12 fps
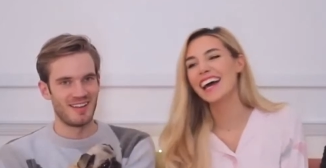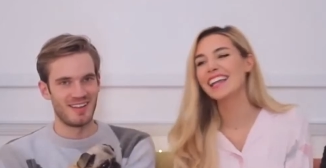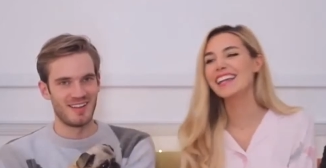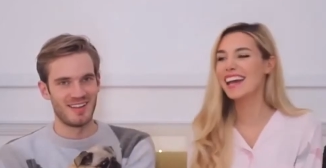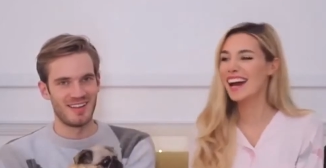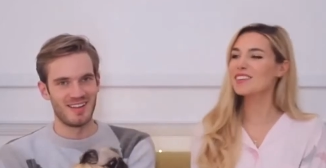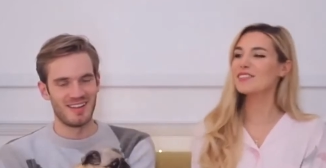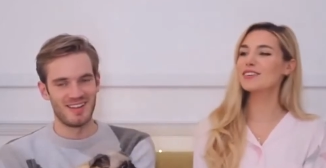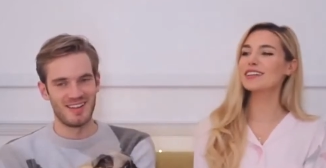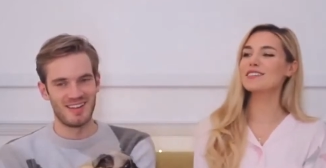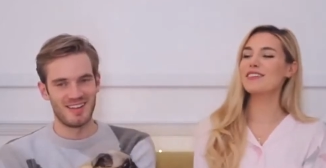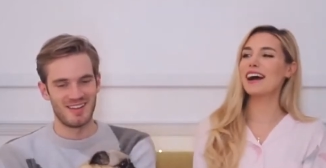Speaker 1: At
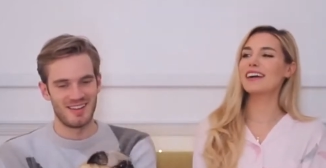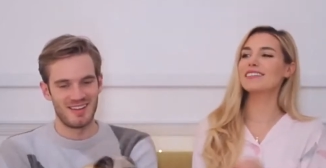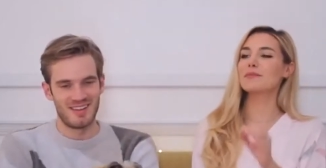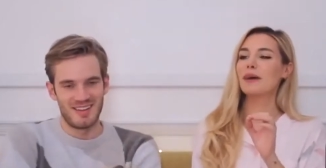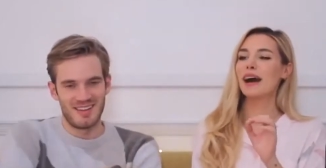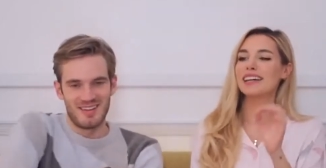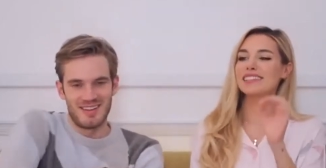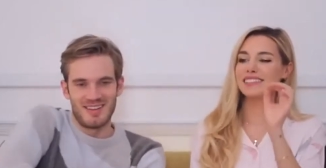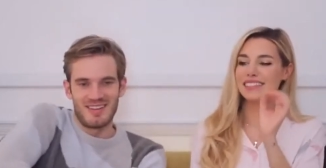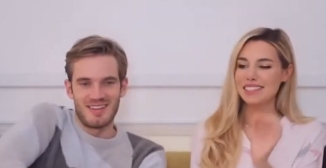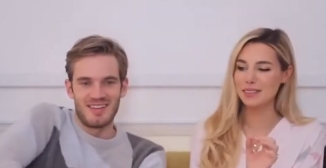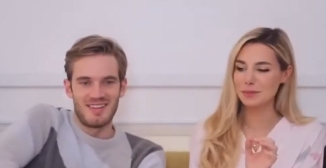9:45, the pugs
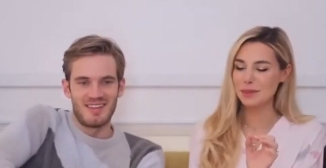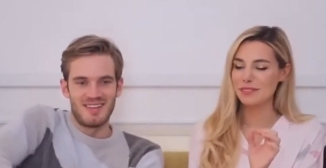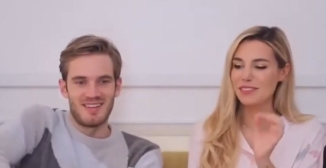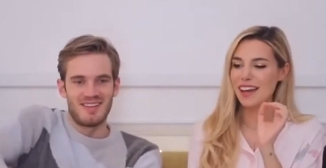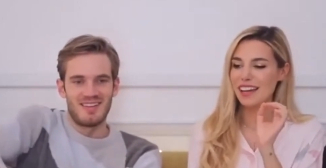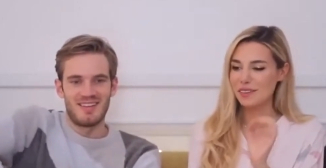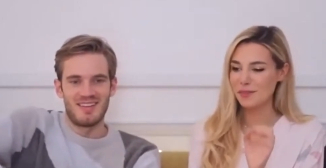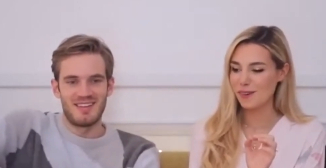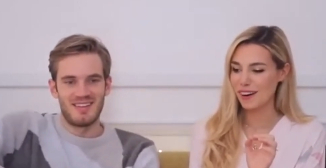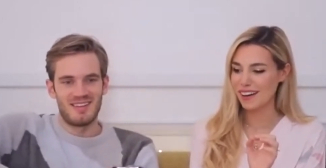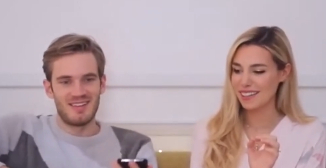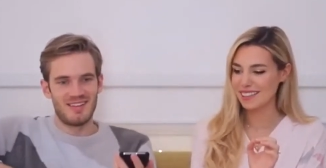need to be fed and
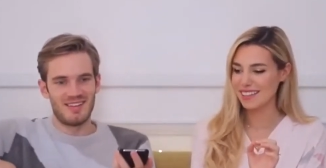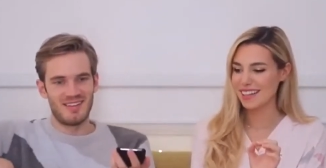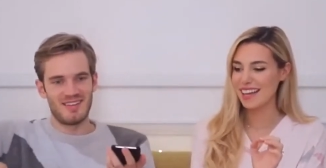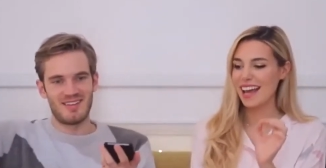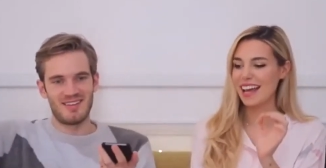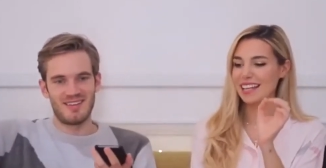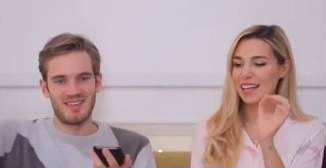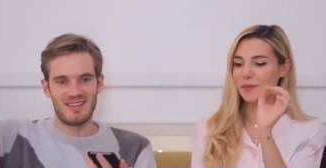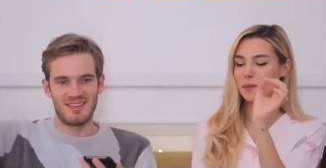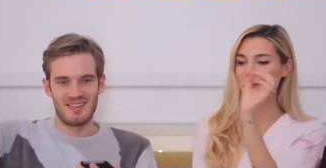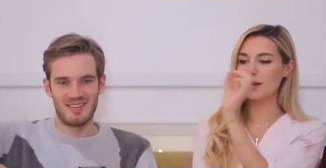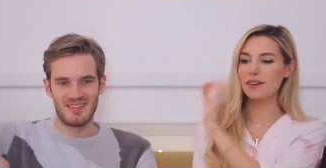walked, and then
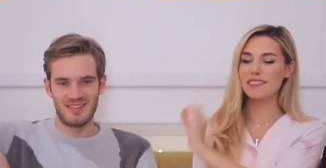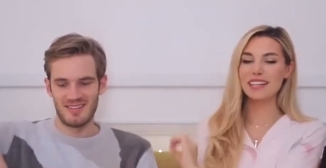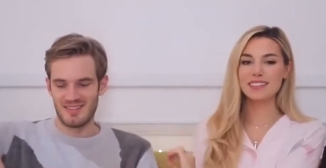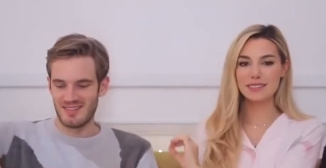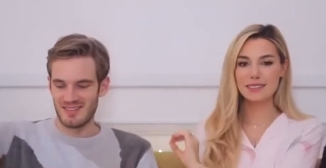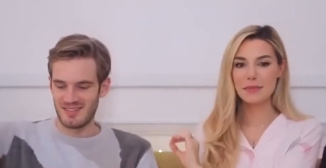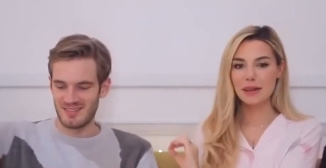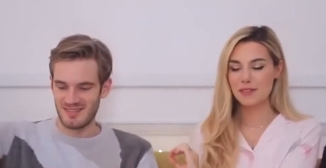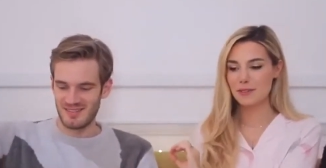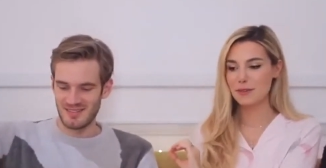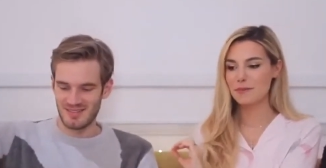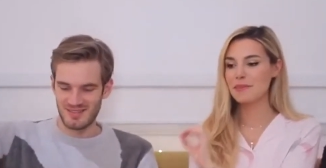we move into the
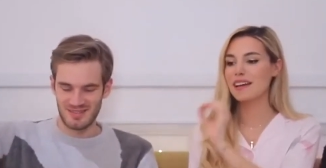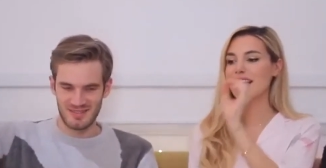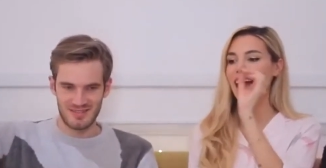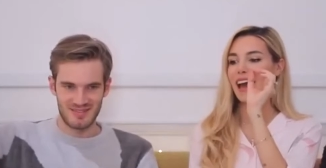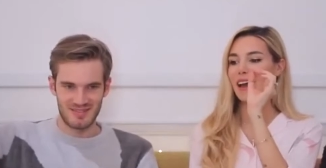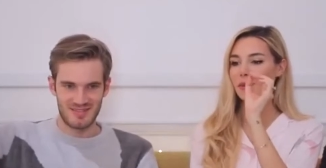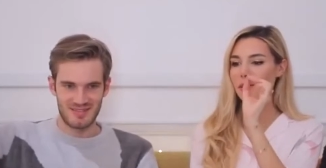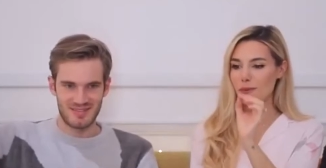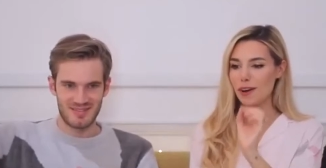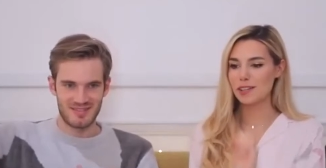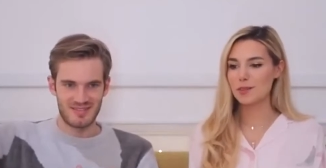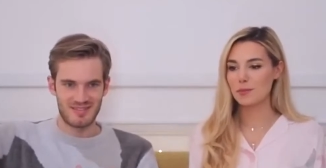bedroom and we
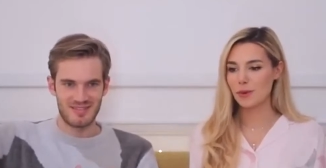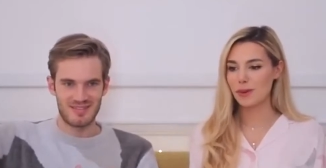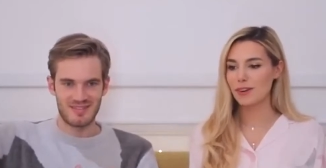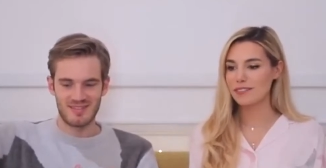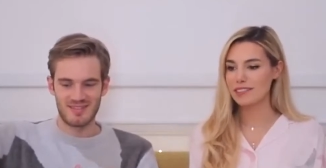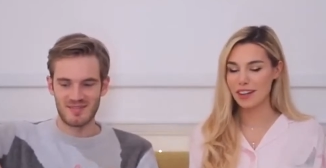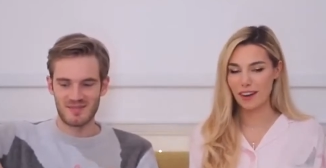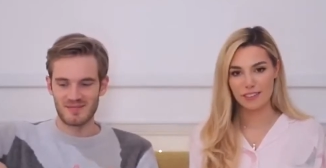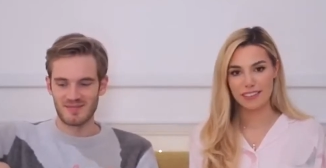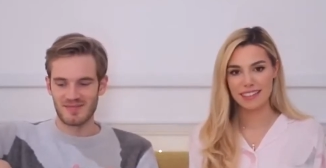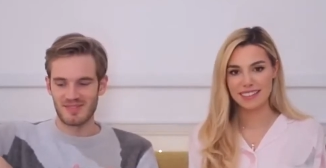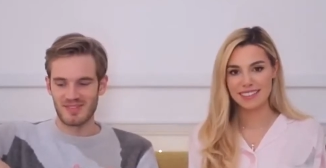watch more of The
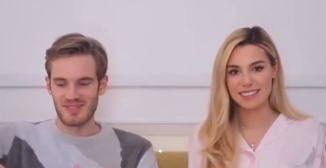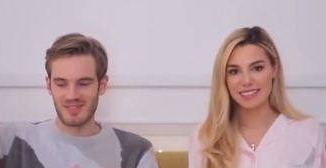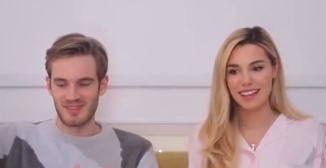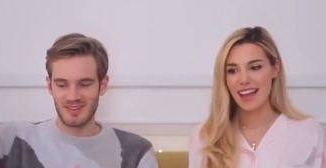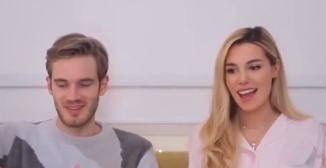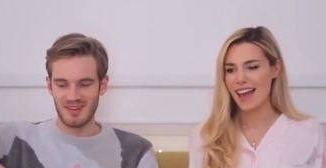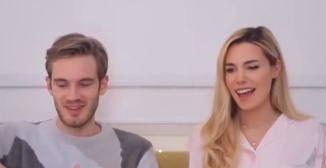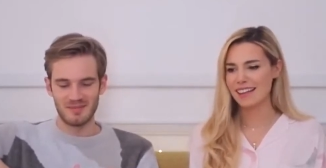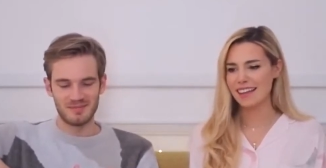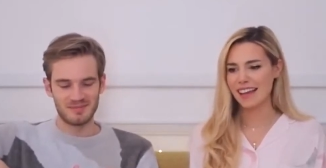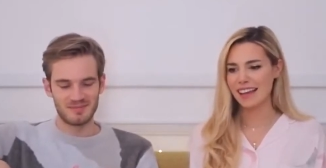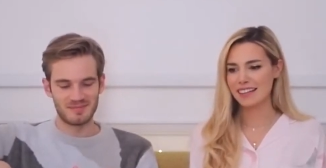Office. Yeah. And
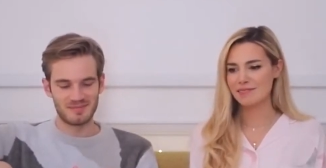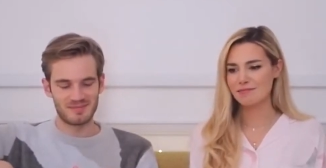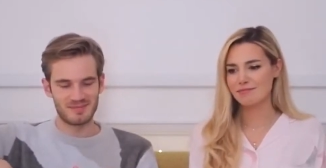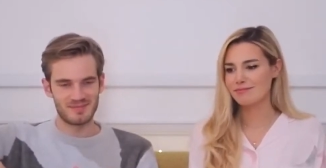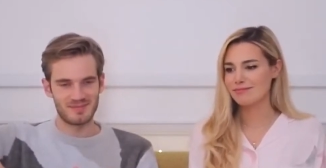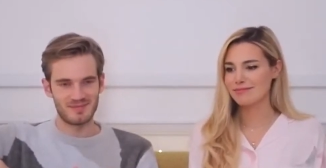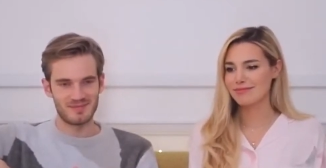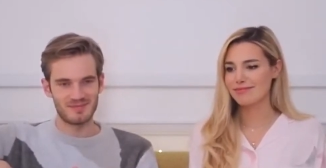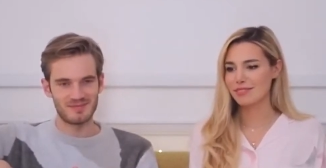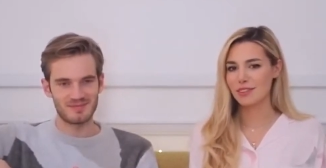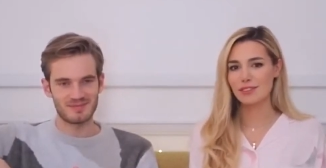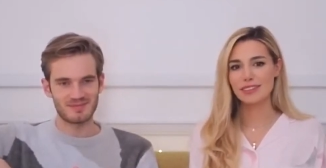then
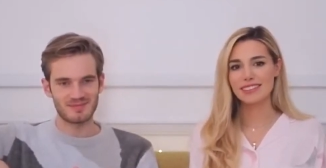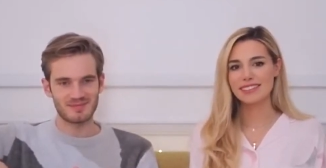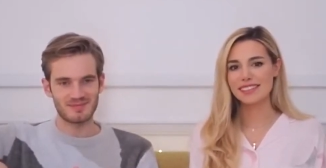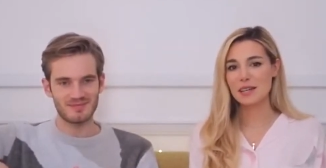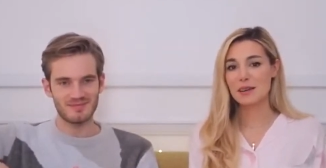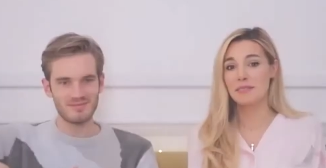we fall asleep.